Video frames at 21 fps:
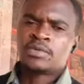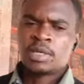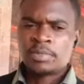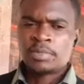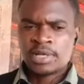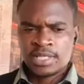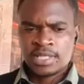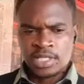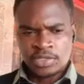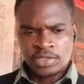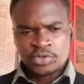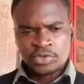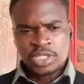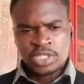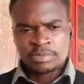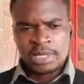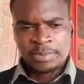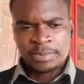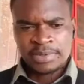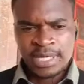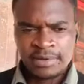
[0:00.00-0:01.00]
Someone has intruded
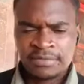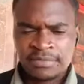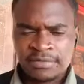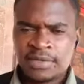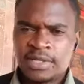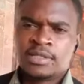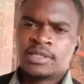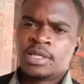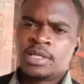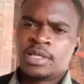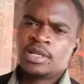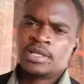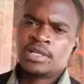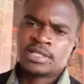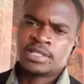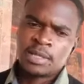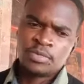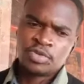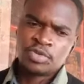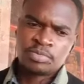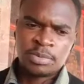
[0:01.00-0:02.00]
my privacy, someone has
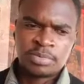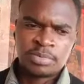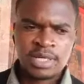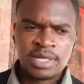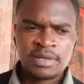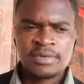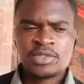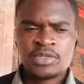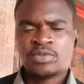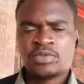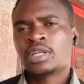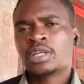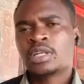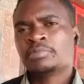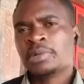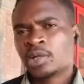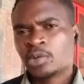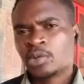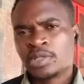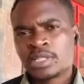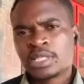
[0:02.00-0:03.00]
come into my privacy without
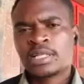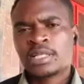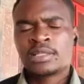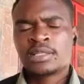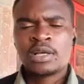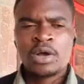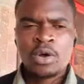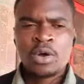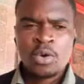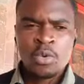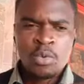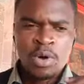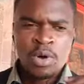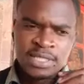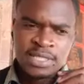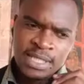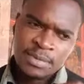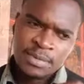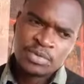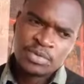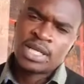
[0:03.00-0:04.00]
my consent. What
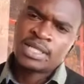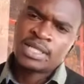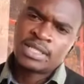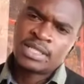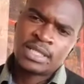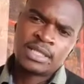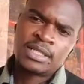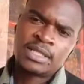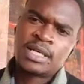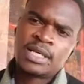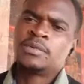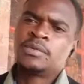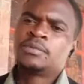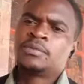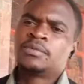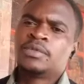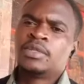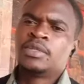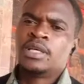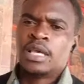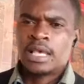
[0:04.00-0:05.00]
steps should I take now
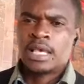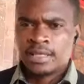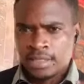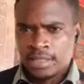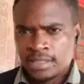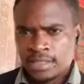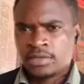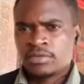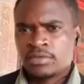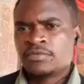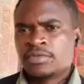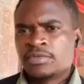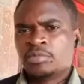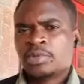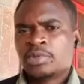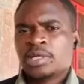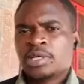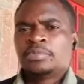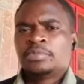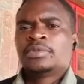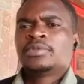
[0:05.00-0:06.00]
as a citizen of
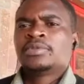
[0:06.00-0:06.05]
Zimbabwe?